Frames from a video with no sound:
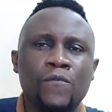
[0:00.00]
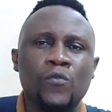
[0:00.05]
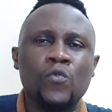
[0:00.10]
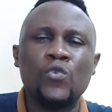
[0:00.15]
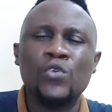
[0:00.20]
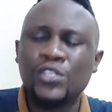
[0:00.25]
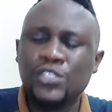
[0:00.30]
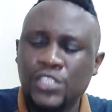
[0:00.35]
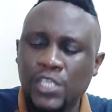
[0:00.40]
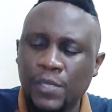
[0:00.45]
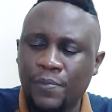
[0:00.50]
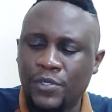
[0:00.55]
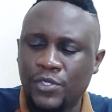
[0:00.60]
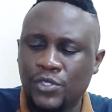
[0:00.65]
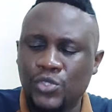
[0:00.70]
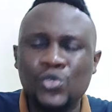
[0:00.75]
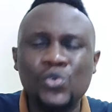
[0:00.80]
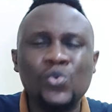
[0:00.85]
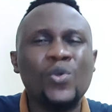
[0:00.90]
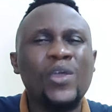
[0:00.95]
We'll ship it
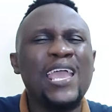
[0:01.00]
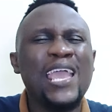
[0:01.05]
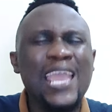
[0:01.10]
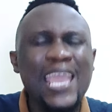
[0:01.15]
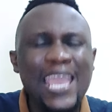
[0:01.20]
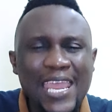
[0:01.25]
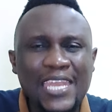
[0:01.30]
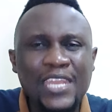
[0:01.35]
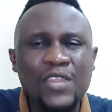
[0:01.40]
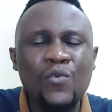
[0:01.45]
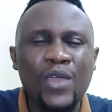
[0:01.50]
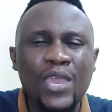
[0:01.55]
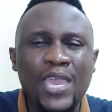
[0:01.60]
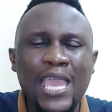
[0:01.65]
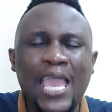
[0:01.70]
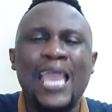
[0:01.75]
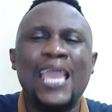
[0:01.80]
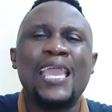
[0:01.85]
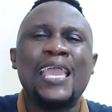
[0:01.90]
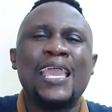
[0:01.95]
to you
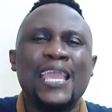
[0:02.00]
anywhere